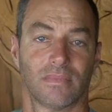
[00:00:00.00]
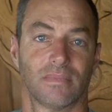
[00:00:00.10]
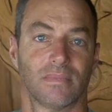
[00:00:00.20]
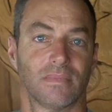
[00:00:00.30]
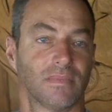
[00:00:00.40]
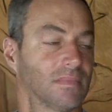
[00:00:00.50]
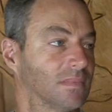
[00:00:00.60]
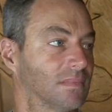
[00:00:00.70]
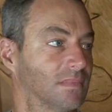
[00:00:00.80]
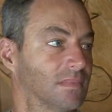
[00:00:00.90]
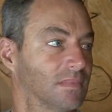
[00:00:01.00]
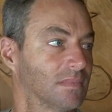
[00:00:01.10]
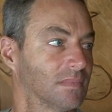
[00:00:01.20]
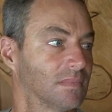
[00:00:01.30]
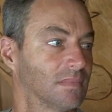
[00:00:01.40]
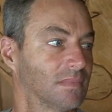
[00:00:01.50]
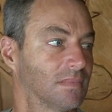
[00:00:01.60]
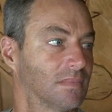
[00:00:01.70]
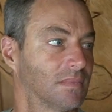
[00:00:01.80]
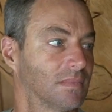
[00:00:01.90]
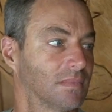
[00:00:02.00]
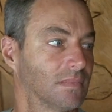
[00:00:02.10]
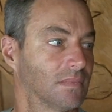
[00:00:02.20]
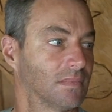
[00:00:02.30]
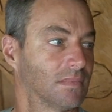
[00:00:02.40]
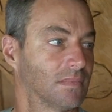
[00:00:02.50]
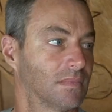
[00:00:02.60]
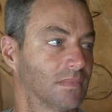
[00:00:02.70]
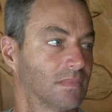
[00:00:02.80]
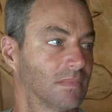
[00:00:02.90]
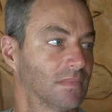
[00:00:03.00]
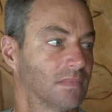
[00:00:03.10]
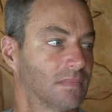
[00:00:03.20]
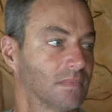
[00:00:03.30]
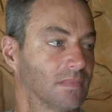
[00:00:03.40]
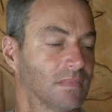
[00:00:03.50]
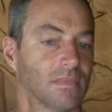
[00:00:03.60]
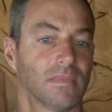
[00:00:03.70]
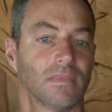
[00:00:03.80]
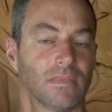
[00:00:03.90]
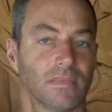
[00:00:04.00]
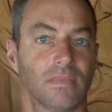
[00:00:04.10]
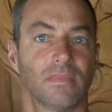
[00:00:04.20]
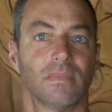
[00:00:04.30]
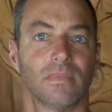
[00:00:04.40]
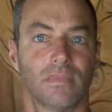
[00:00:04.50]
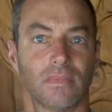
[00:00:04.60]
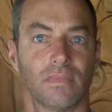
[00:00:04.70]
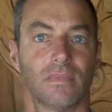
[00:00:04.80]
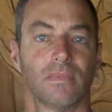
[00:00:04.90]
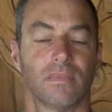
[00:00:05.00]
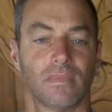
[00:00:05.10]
[no speech]